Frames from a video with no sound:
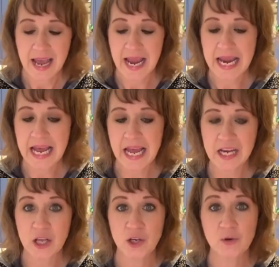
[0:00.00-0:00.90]

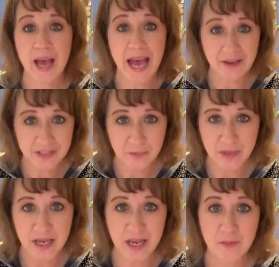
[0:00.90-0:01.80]
And you have to
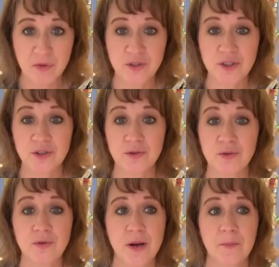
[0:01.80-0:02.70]
be able
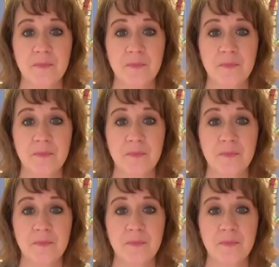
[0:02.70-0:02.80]
to,